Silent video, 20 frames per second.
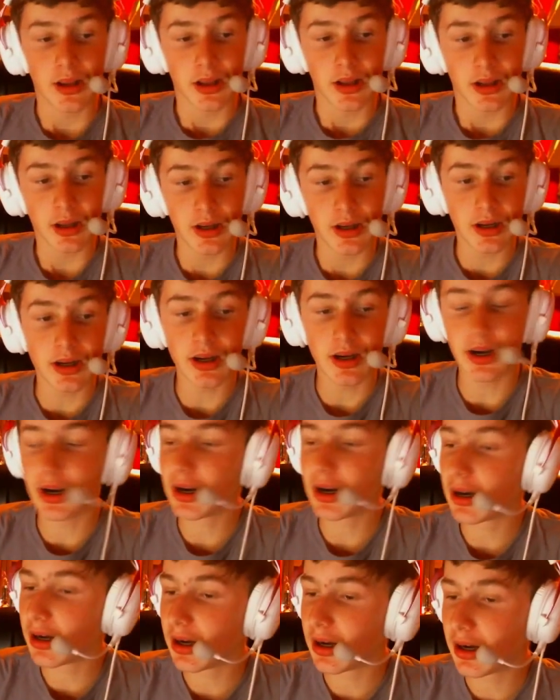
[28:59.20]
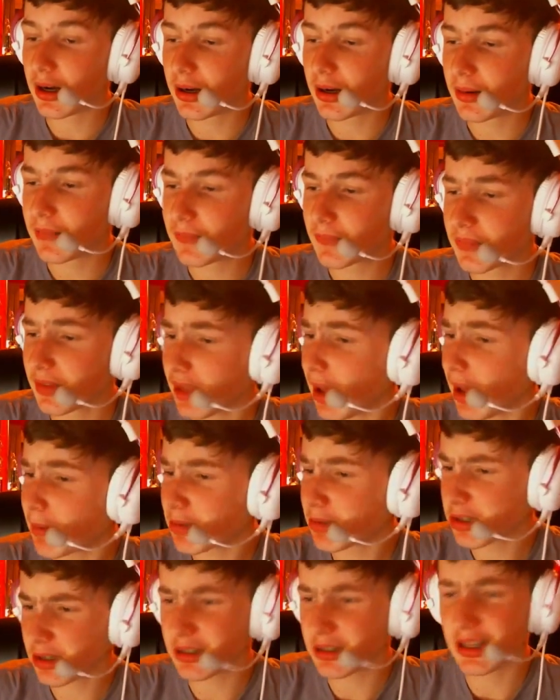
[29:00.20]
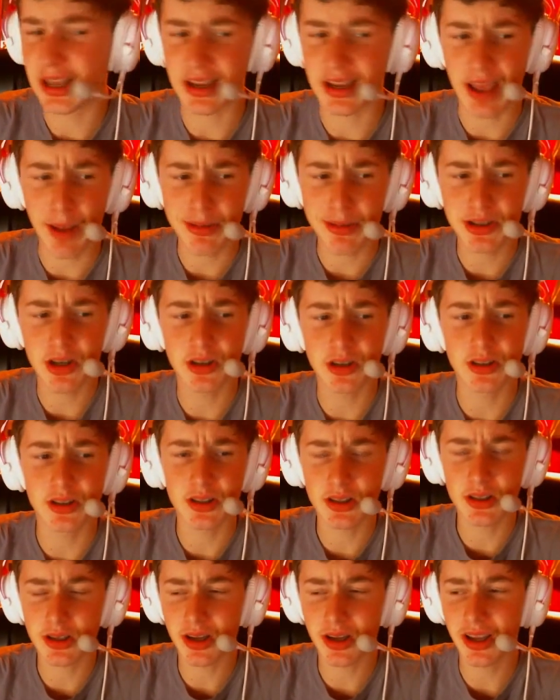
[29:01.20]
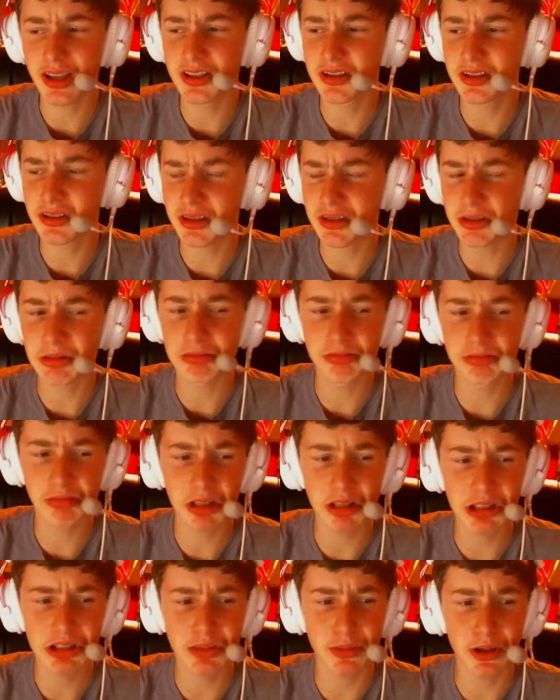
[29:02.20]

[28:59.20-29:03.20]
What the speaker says: Cabochard, yeah, he used to be on